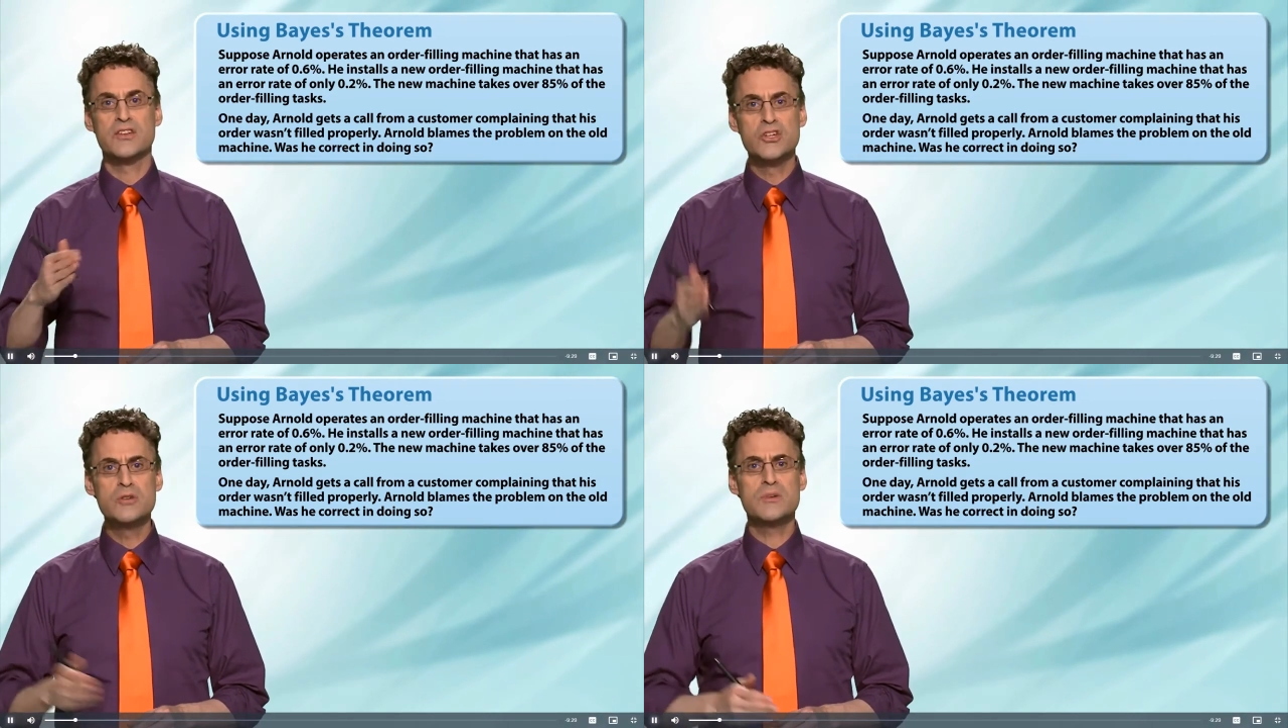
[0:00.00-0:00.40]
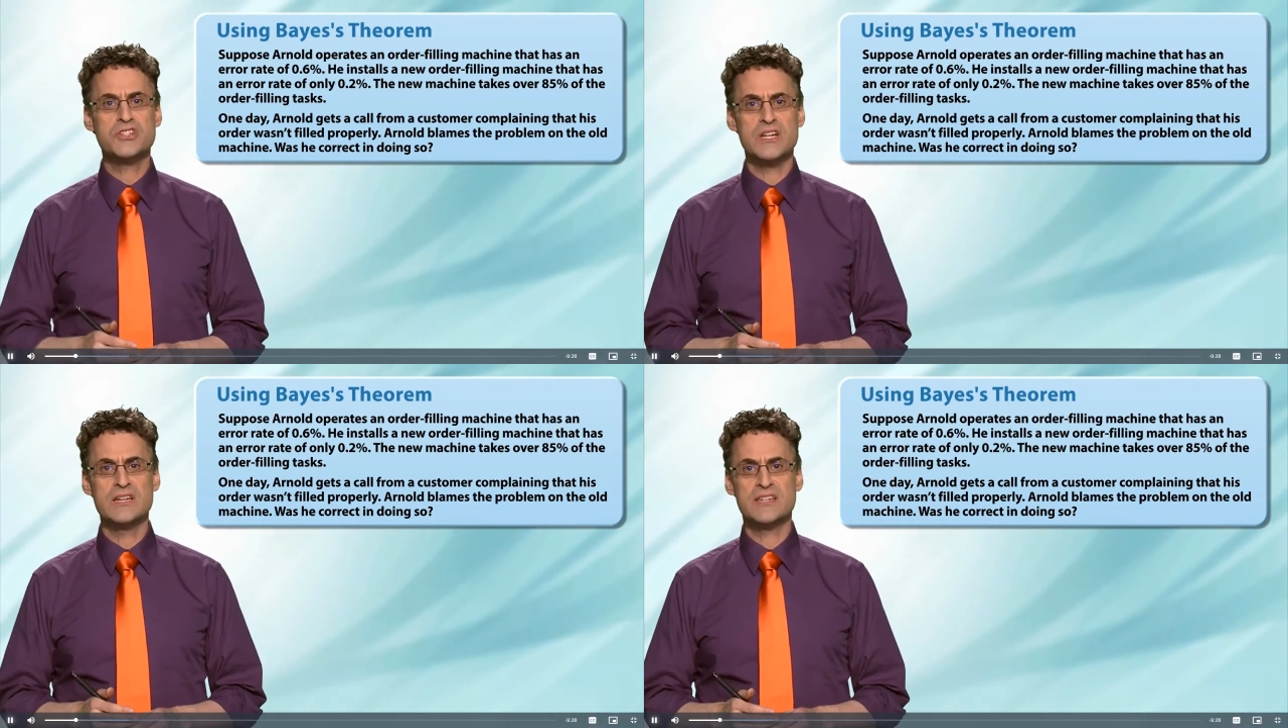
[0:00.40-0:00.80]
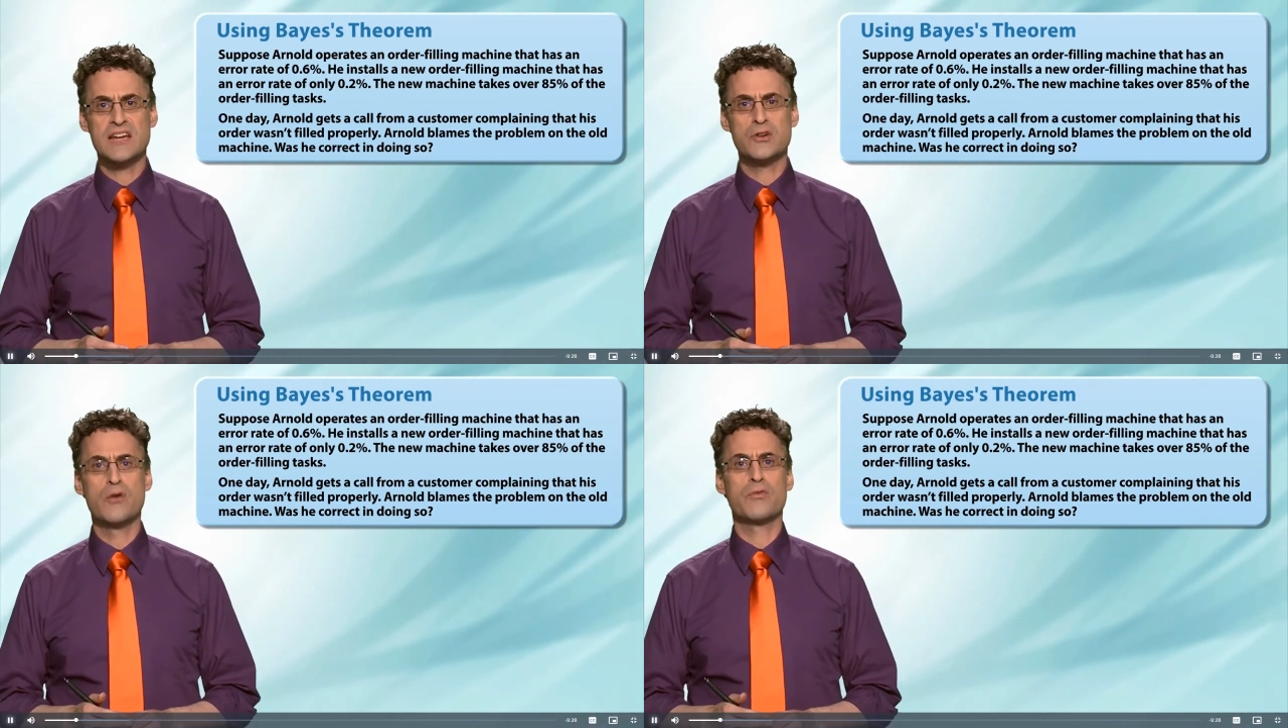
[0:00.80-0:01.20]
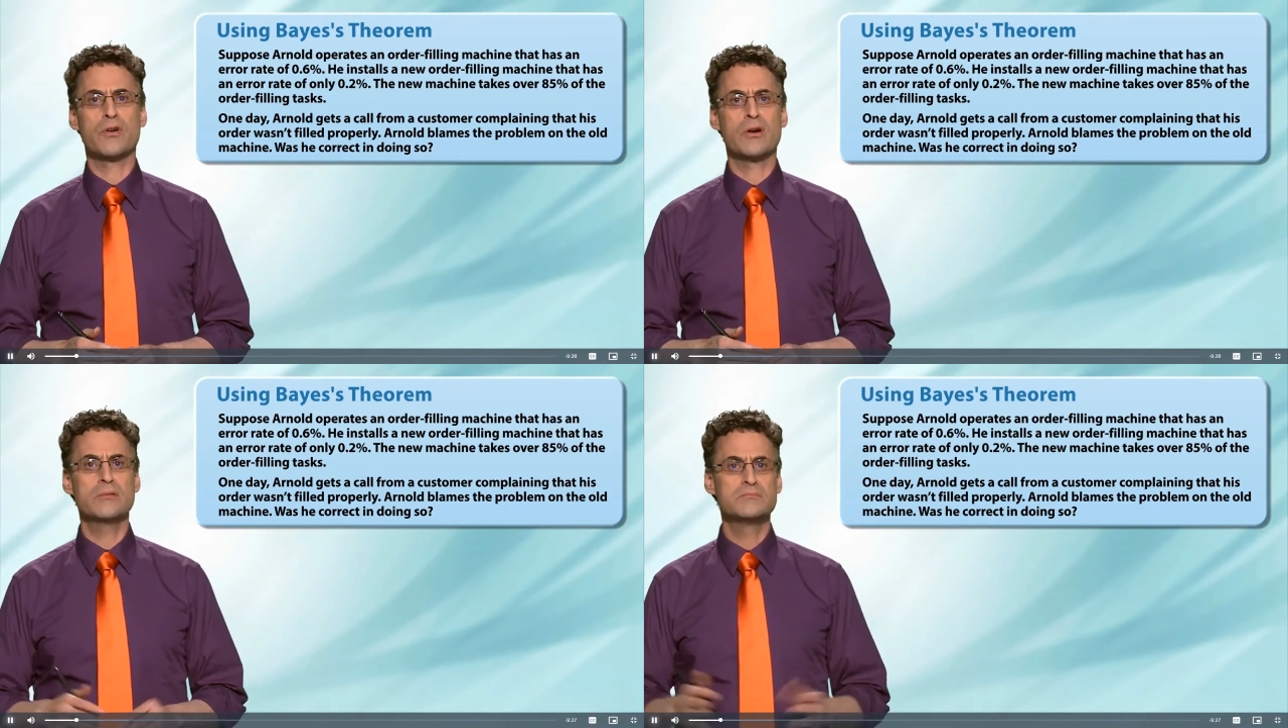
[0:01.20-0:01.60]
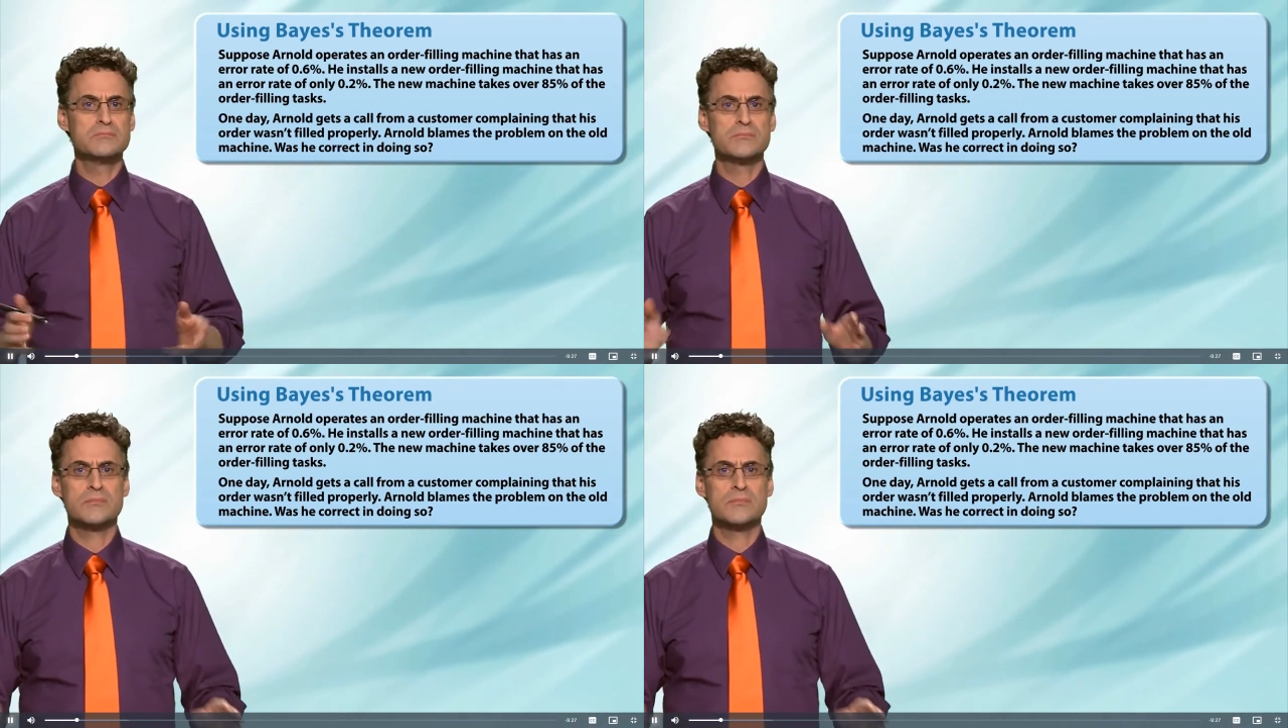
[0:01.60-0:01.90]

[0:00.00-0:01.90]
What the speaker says: The new machine takes over